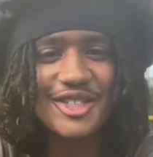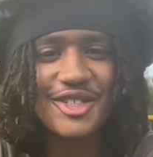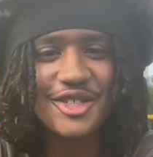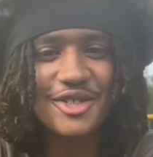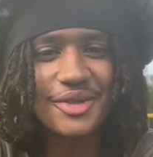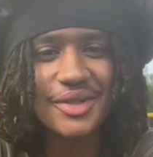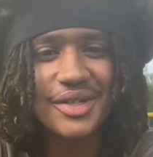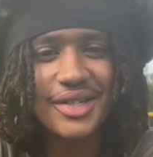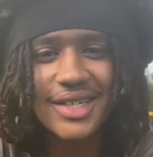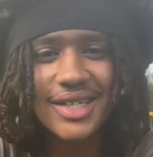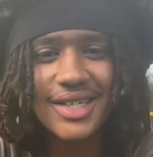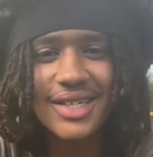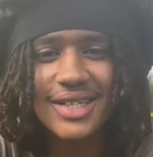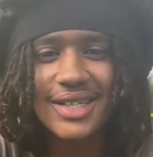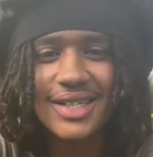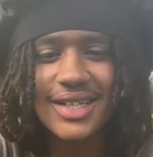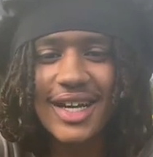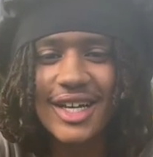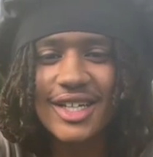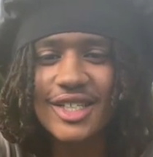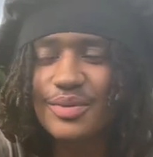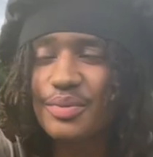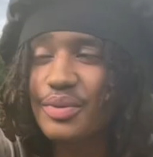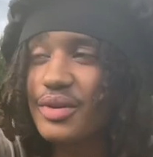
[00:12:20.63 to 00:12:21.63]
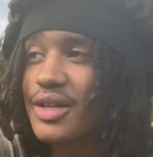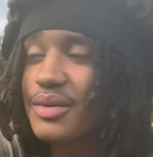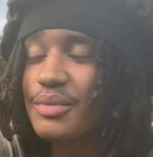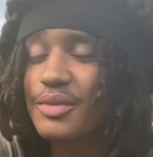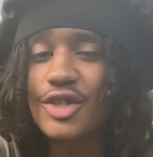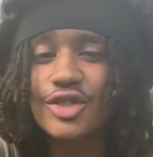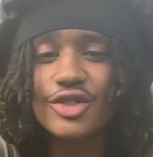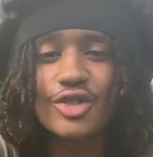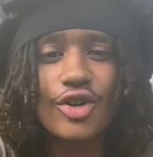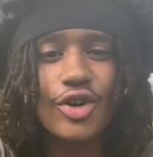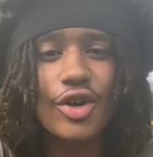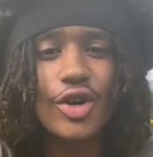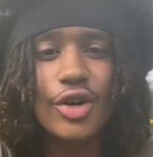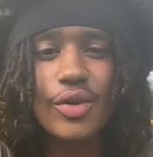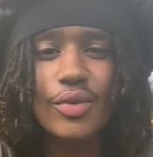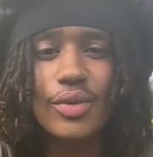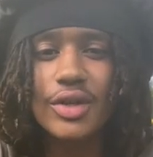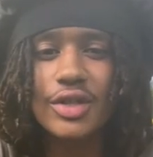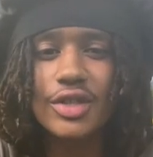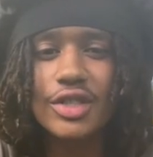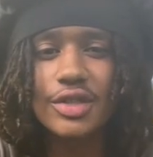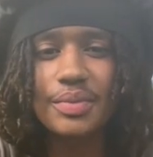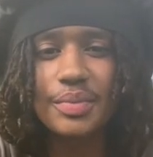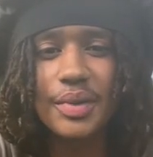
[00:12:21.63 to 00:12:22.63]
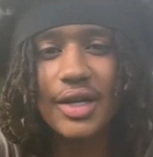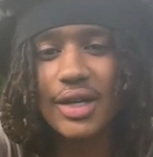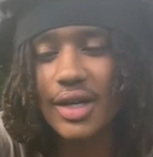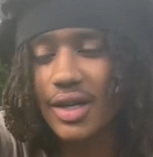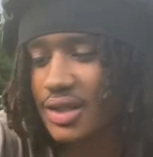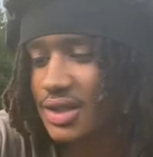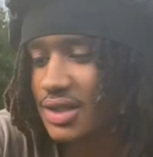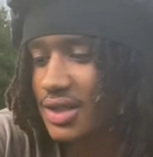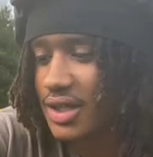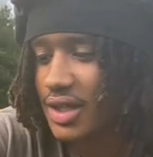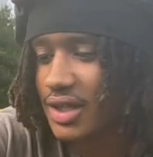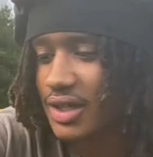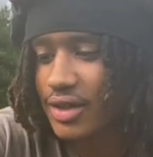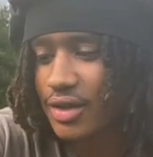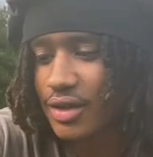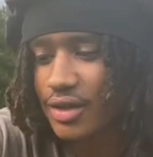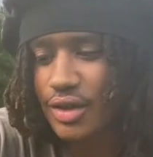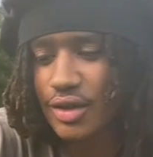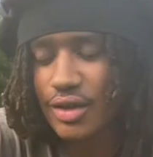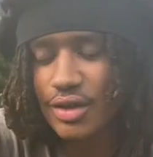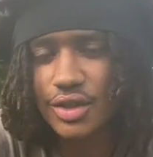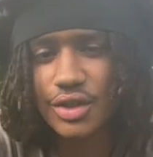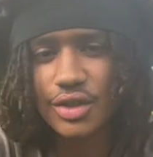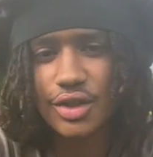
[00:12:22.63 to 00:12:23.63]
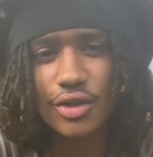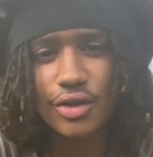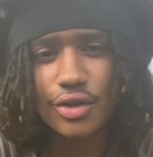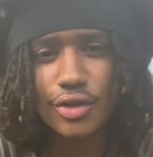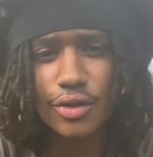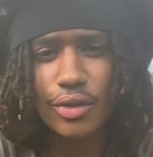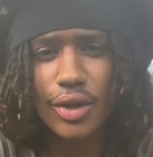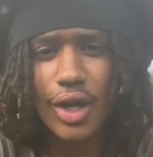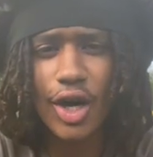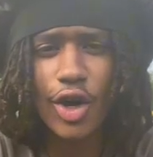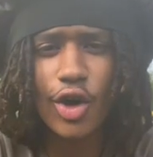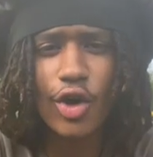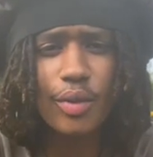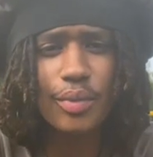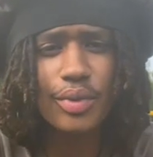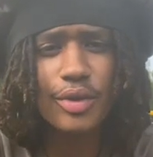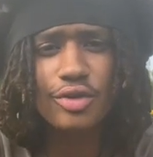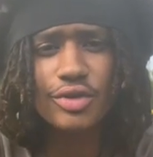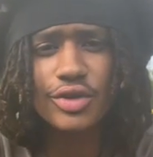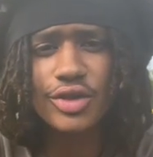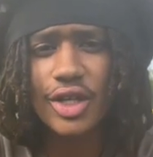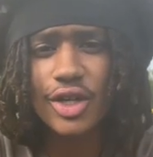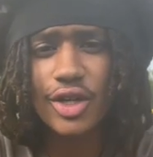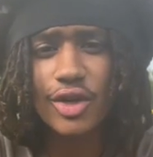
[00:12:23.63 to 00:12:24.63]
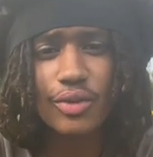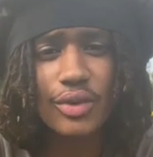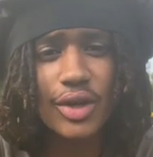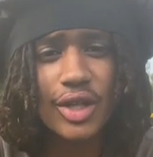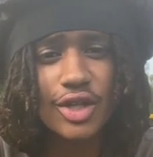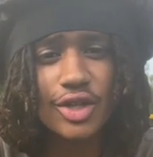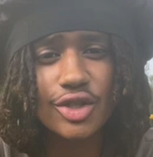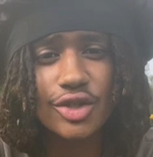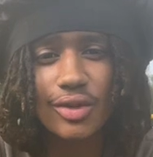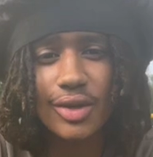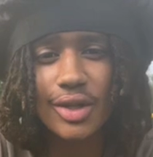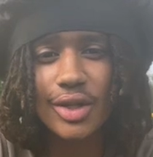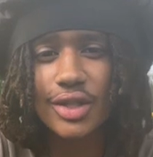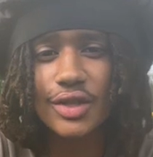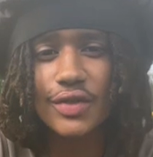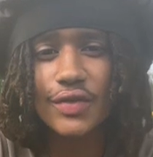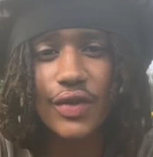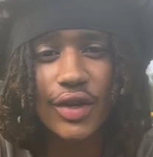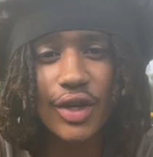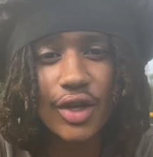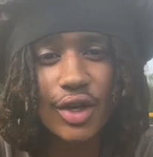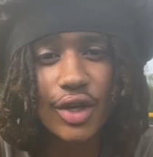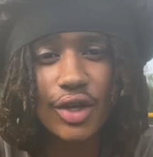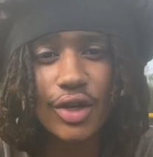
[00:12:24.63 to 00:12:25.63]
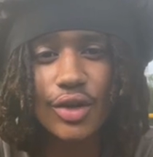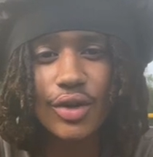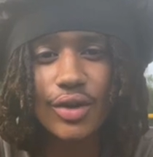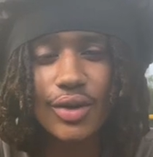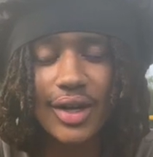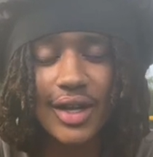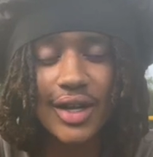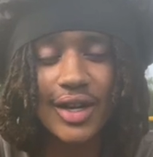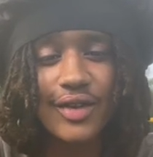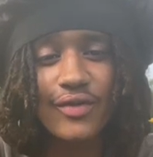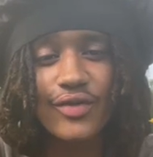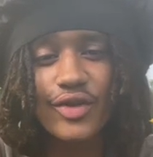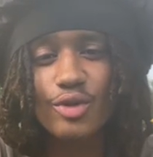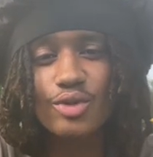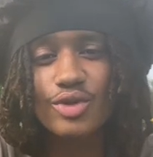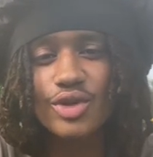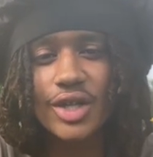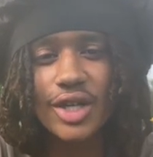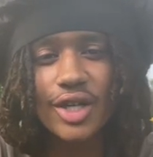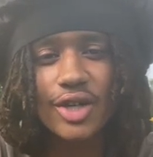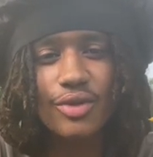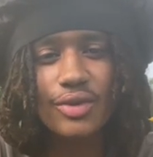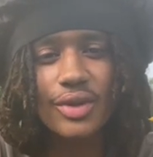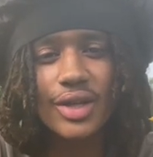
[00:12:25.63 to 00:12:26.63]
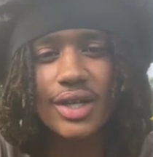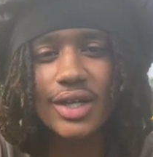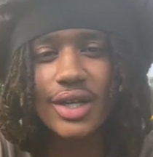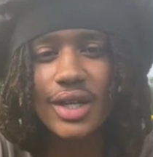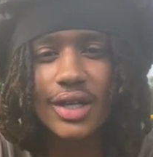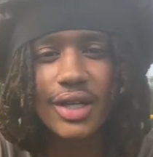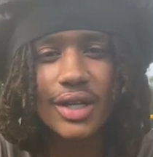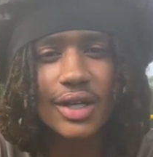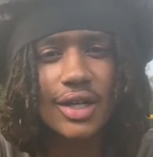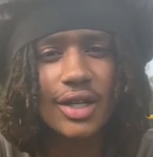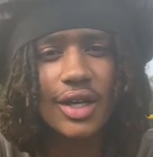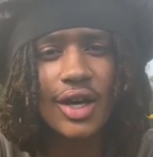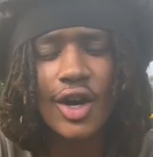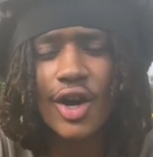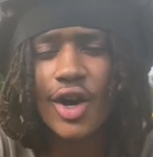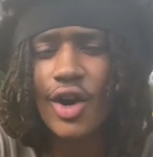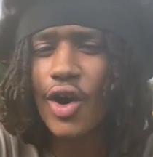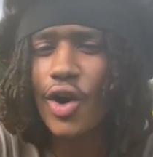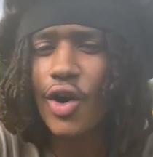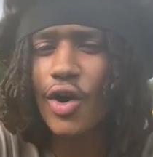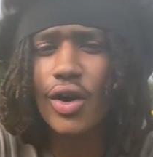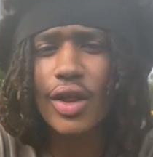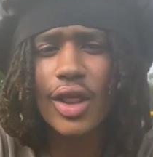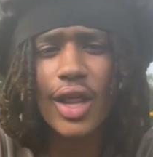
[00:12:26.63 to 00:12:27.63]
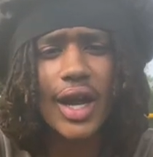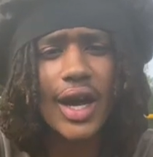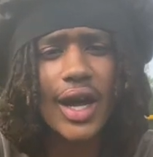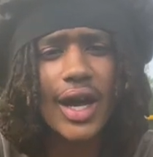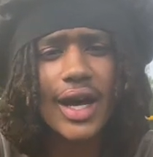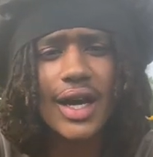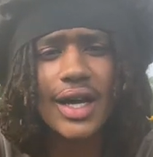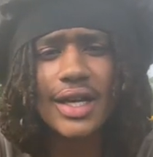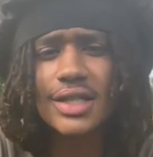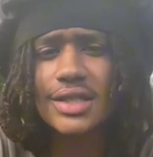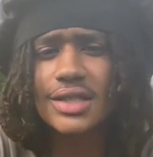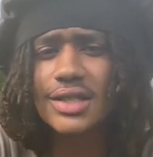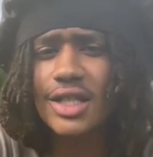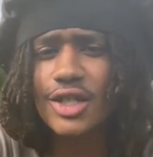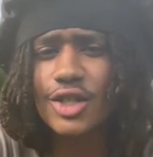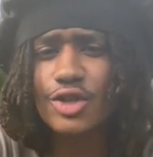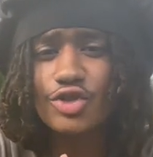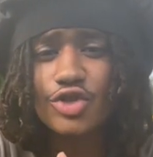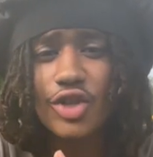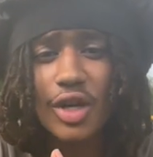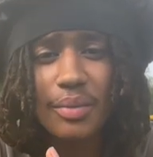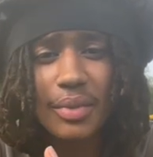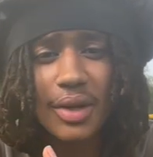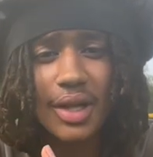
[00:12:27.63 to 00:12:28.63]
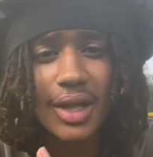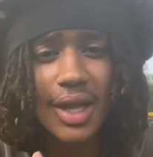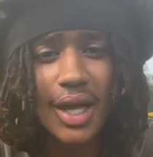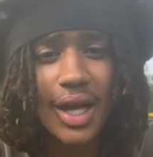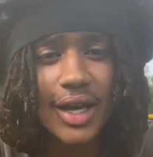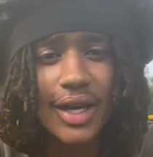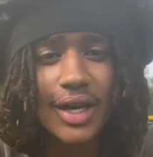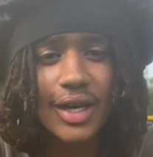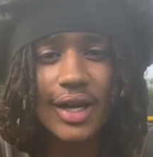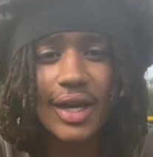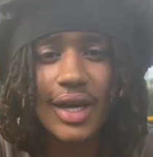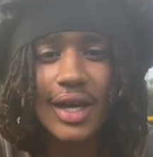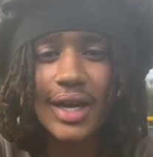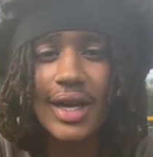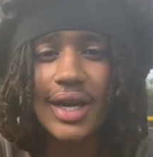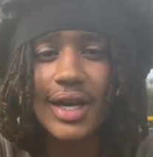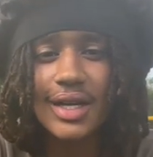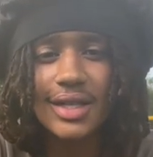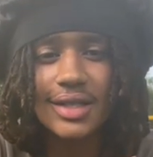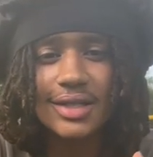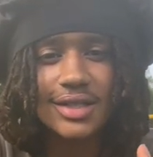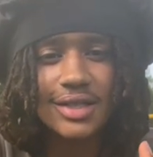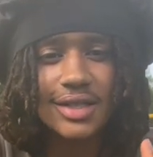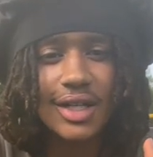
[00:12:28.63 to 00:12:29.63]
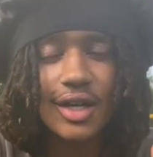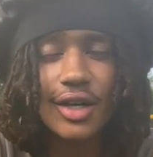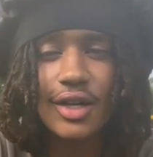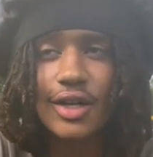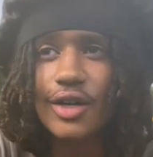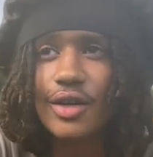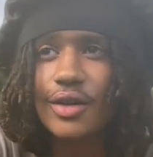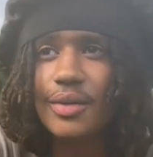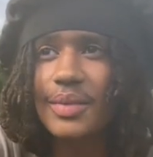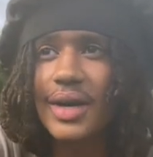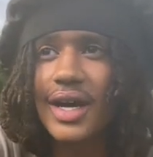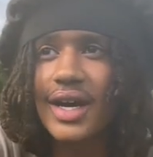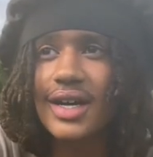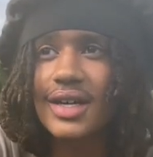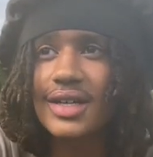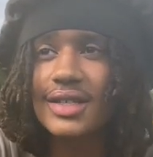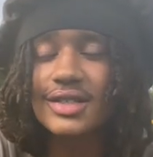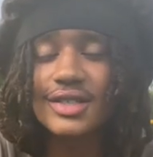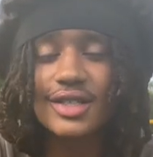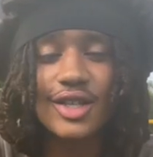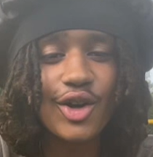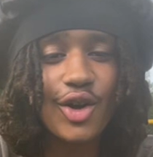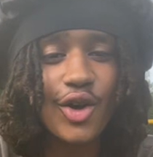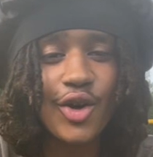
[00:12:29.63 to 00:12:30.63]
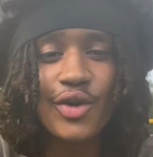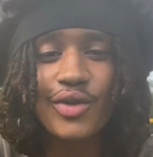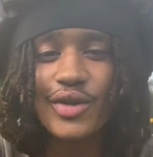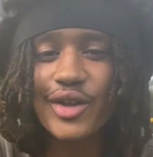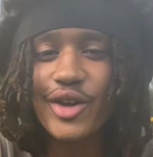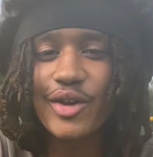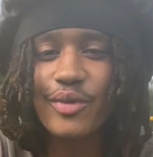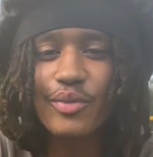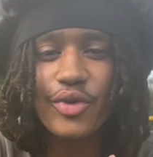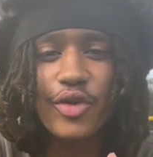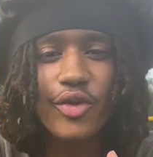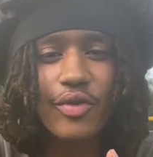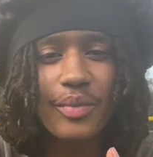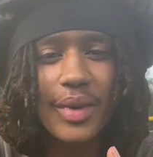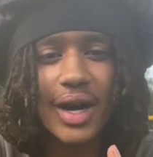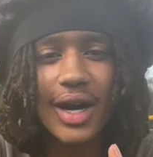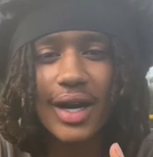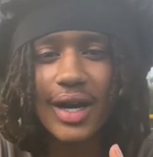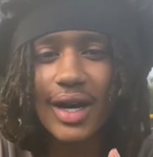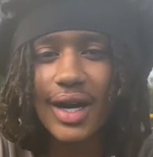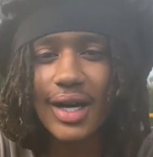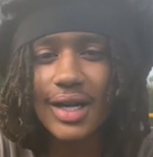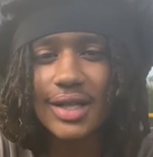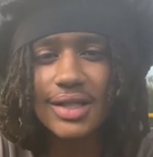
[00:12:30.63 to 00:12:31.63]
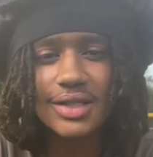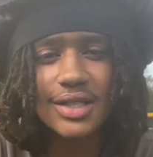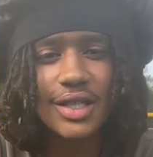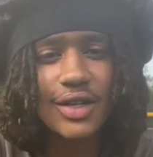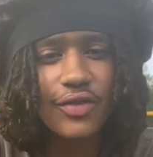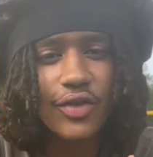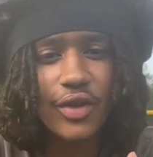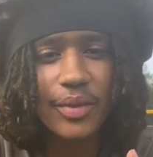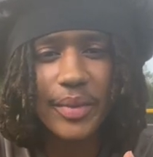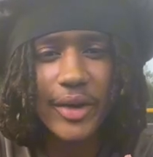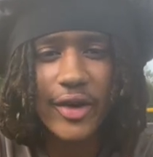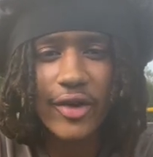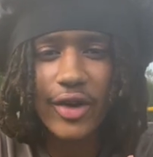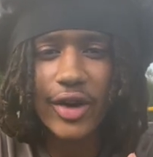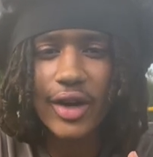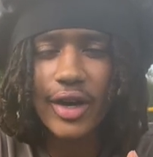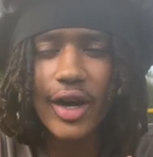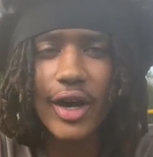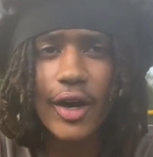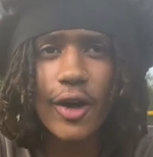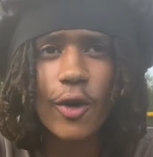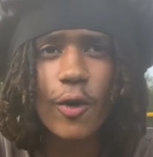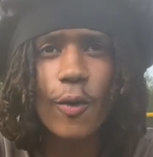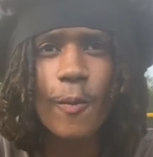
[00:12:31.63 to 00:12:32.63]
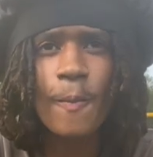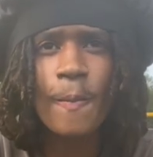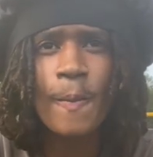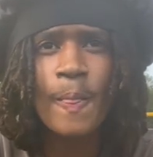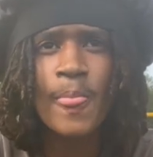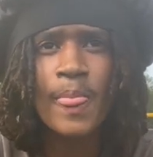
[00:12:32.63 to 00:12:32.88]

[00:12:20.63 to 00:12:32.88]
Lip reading: So yeah, that's pretty much all I want to speak on today, y'all. So I hope you genuinely enjoyed this video. And if you genuinely did, all that I ask is that you drop a like and a sub, as it only improves my content from here on out.